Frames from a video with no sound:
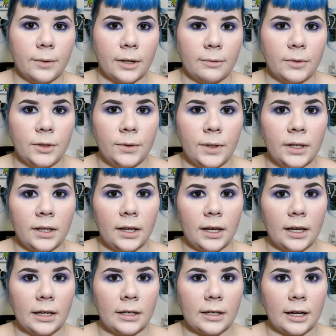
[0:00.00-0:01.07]
what I'm doing,
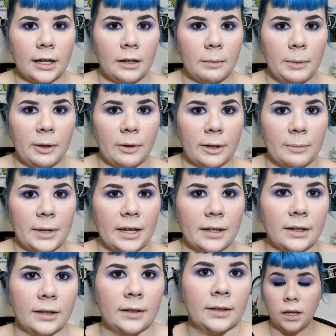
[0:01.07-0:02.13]
and I'll be right back.